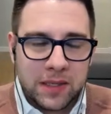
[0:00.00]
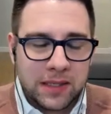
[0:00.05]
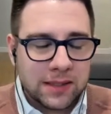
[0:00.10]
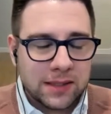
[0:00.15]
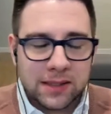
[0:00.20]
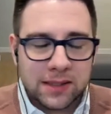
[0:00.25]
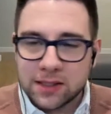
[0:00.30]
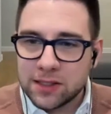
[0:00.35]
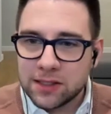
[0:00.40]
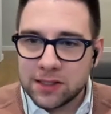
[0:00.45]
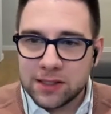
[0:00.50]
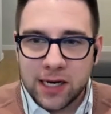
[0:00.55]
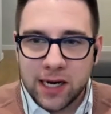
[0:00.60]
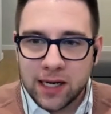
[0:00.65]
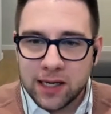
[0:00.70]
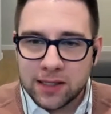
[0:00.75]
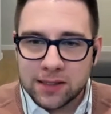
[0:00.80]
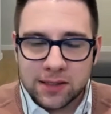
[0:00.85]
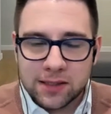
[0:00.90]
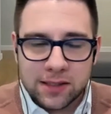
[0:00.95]
it's such a
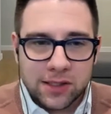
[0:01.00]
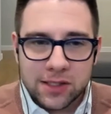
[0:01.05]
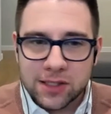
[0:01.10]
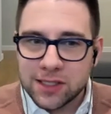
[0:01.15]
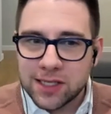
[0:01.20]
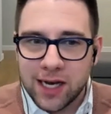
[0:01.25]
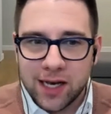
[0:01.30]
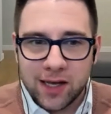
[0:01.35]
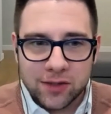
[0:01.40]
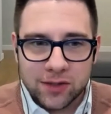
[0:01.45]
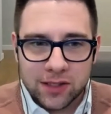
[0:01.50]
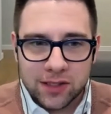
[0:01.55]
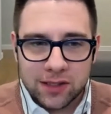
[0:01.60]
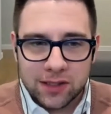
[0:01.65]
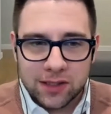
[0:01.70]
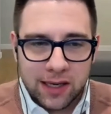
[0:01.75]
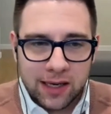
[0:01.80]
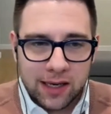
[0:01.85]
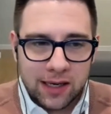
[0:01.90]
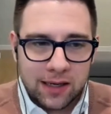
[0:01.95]
ta- it's such a challenging
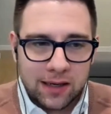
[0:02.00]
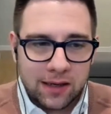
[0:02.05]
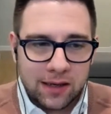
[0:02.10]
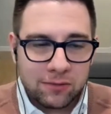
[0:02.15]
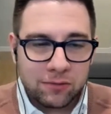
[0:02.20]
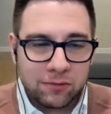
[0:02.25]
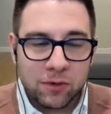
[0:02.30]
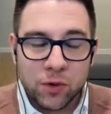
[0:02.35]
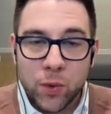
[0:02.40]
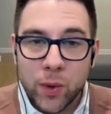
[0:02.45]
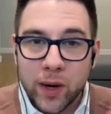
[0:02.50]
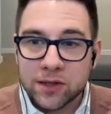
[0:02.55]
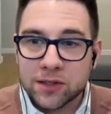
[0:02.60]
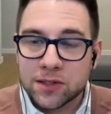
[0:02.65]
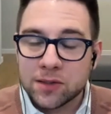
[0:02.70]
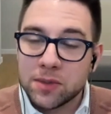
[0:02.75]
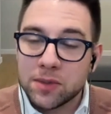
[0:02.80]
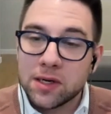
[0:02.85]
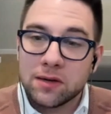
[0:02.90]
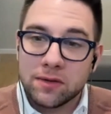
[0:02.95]
thing, and it, it requires
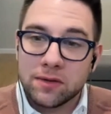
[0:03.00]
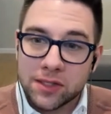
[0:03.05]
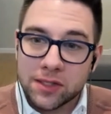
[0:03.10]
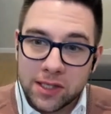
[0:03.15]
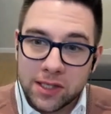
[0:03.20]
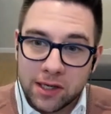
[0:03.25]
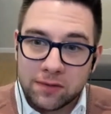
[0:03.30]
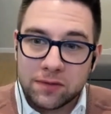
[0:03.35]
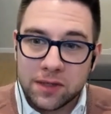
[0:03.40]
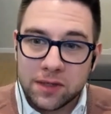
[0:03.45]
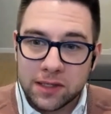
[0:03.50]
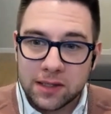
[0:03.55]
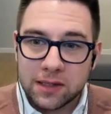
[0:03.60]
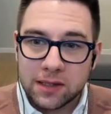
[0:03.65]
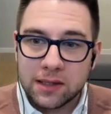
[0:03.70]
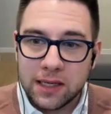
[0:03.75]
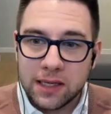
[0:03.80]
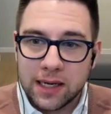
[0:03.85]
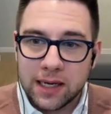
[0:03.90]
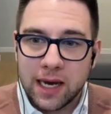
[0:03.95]
a bit of a shift in,
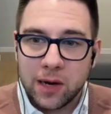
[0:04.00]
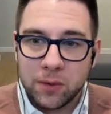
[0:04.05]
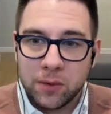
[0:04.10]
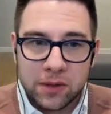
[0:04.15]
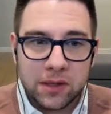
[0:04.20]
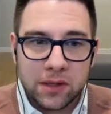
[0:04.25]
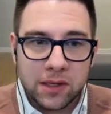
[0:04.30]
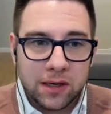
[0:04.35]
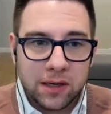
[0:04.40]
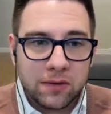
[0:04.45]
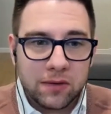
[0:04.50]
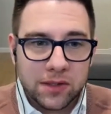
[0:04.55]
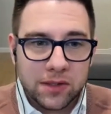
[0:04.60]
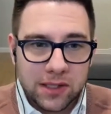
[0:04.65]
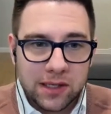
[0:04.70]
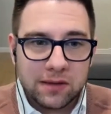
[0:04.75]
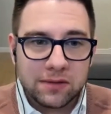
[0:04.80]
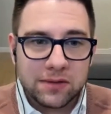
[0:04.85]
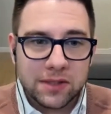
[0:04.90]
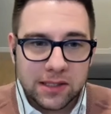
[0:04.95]
in how we think of
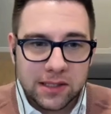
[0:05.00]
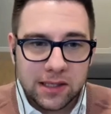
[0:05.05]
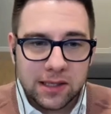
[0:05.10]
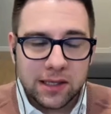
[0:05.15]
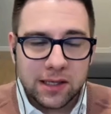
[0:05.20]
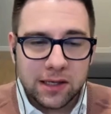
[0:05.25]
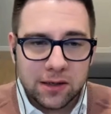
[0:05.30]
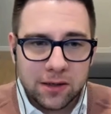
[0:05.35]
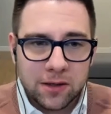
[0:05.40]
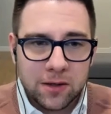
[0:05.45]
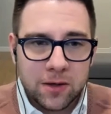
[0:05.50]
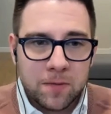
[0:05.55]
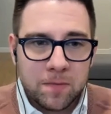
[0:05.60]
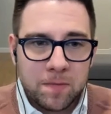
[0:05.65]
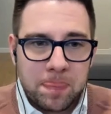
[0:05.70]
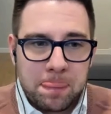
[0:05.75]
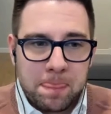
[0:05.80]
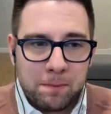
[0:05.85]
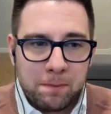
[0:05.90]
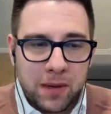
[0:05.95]
ourselves as a leader,
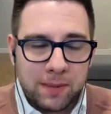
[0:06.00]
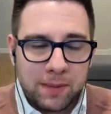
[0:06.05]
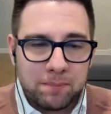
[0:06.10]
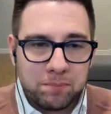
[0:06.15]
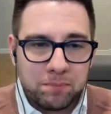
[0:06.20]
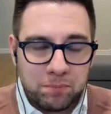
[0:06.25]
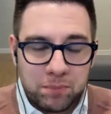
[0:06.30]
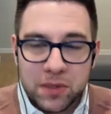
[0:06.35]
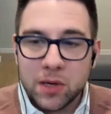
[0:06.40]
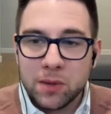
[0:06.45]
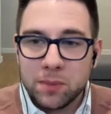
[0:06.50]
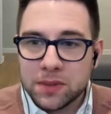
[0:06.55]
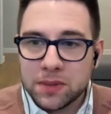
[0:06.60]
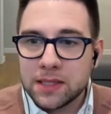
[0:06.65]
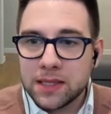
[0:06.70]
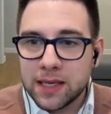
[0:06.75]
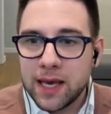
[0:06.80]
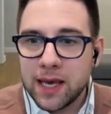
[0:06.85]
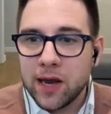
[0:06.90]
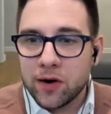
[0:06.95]
but be open to
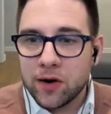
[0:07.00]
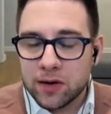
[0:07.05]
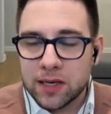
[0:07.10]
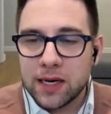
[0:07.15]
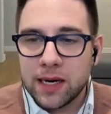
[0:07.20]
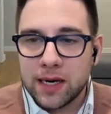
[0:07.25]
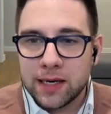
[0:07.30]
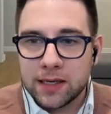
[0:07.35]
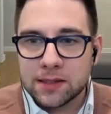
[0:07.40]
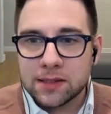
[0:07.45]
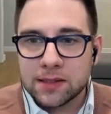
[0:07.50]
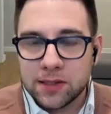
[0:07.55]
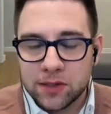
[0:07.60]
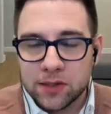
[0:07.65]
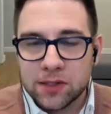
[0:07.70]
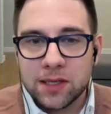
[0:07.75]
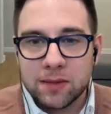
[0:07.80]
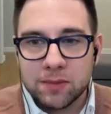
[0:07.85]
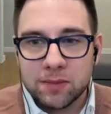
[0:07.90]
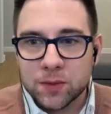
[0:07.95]
the care and kindness that
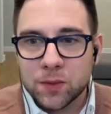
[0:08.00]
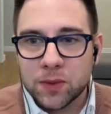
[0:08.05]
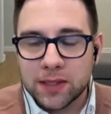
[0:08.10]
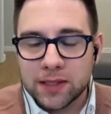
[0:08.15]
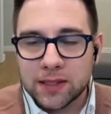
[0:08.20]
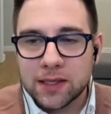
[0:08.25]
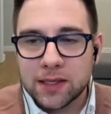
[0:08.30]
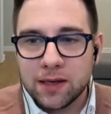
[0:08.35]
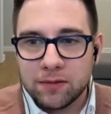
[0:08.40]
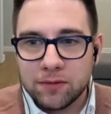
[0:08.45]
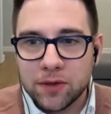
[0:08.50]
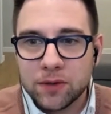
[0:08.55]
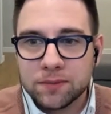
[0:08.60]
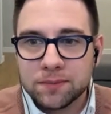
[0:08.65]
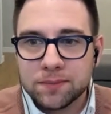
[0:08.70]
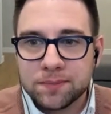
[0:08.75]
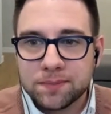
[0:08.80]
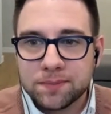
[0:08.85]
your team is willing to give you.